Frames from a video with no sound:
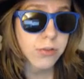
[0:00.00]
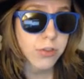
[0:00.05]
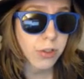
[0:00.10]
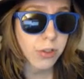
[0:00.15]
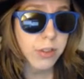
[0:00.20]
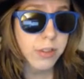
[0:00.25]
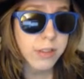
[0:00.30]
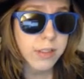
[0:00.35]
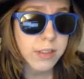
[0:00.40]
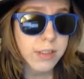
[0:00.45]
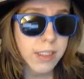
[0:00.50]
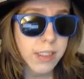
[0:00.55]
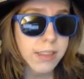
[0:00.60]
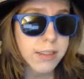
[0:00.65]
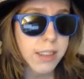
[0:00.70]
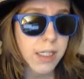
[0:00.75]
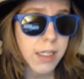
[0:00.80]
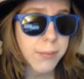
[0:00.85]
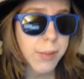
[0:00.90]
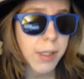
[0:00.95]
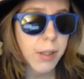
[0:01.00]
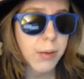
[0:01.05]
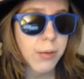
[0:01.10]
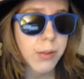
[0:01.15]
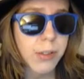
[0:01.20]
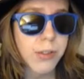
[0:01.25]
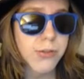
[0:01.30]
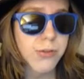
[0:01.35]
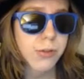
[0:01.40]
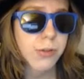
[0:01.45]
during the daytime
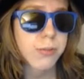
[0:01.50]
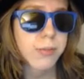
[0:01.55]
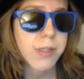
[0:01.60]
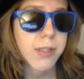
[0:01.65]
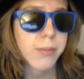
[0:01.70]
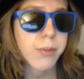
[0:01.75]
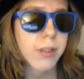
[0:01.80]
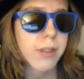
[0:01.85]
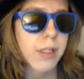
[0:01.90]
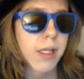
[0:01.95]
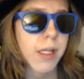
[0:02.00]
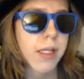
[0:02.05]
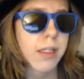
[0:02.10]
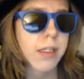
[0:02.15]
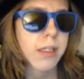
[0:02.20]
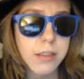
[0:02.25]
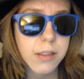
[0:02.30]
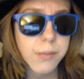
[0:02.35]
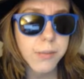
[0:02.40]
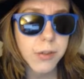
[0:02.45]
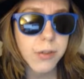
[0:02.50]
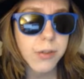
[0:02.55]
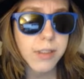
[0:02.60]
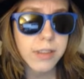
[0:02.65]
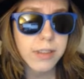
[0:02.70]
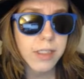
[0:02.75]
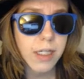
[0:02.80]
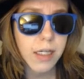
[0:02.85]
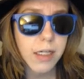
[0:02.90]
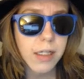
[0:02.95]
hours or maybe like
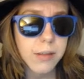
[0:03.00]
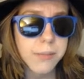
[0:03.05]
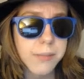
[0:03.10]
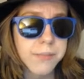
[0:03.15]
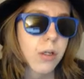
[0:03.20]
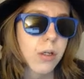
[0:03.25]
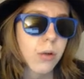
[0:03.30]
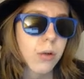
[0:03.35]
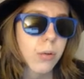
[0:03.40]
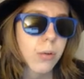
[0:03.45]
commuting time